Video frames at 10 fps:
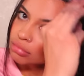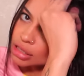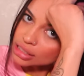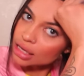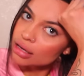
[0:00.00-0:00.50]

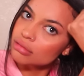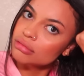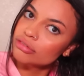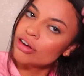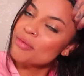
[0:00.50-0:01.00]
that's it
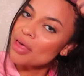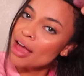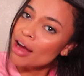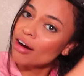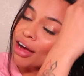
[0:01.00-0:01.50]
from that
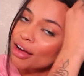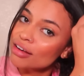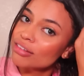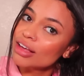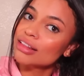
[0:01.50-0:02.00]
era.
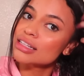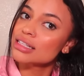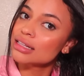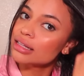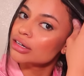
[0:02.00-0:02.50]
Like that's
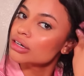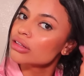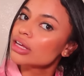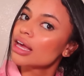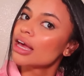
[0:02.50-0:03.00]

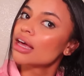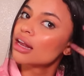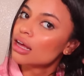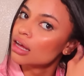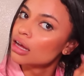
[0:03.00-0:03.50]
literally it.
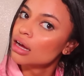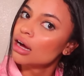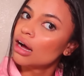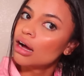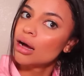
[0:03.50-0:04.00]

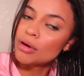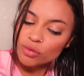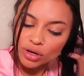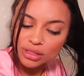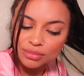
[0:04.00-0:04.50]
Um, of
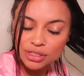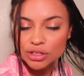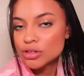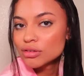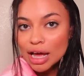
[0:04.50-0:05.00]
course, I'm
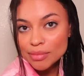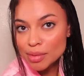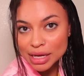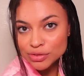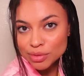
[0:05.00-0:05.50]
still at my
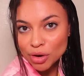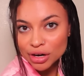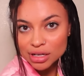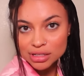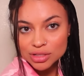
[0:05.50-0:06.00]
best friend
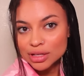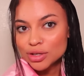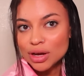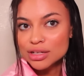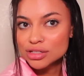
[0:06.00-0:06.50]
Marcus, like
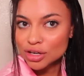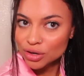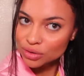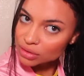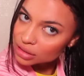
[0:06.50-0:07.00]
you guys
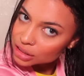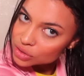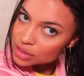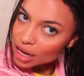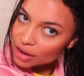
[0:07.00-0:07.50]
know. He
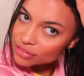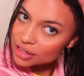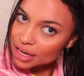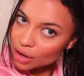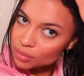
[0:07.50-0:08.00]
used to have the
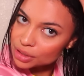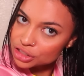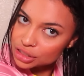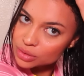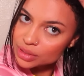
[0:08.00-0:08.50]
account
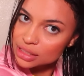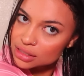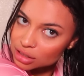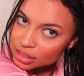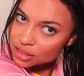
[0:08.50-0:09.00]
Bitchy
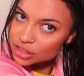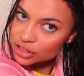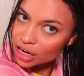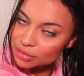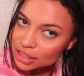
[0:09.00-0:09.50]
Tweets on
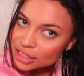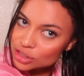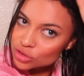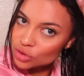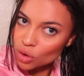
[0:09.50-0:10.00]
Instagram, and then he
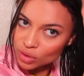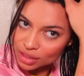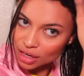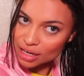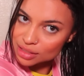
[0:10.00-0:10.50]
sold
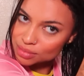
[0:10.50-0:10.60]
it, got his